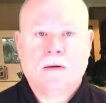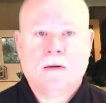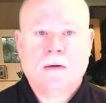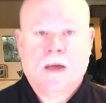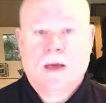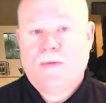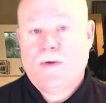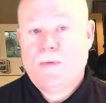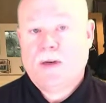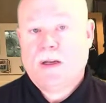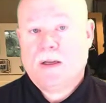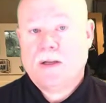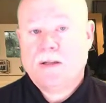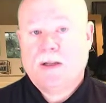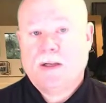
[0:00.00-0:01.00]
If you've been
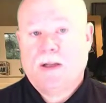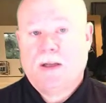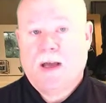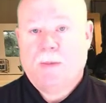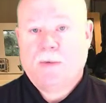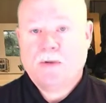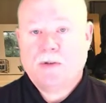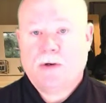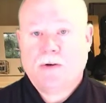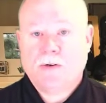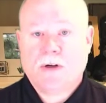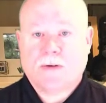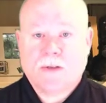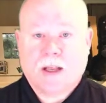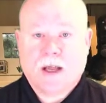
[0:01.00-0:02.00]
listening to the episodes
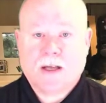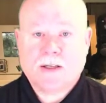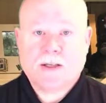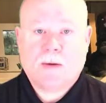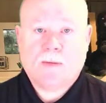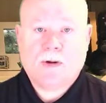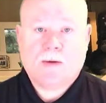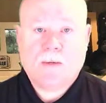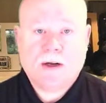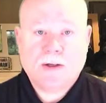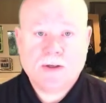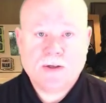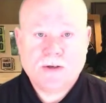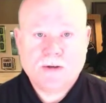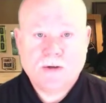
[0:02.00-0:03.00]
over the last couple of
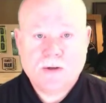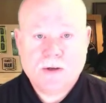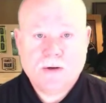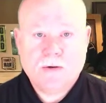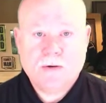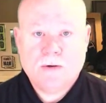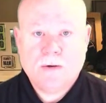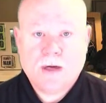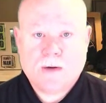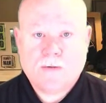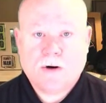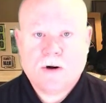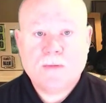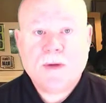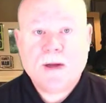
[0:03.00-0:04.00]
months, you have
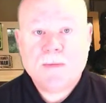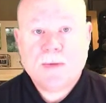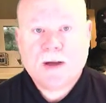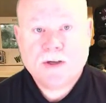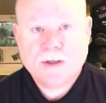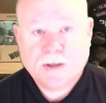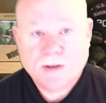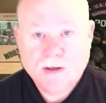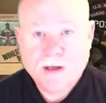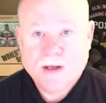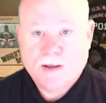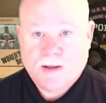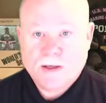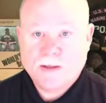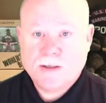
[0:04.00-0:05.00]
heard me mention
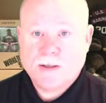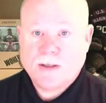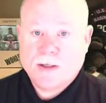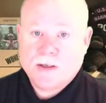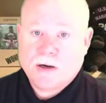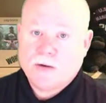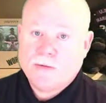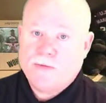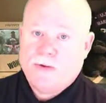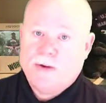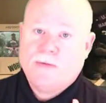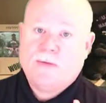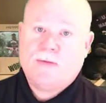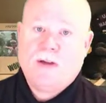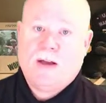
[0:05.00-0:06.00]
this is our
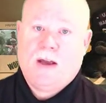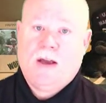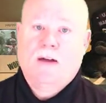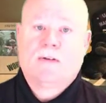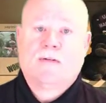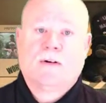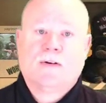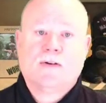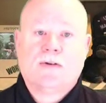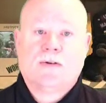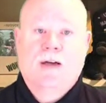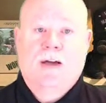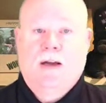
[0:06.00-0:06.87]
fifth anniversary.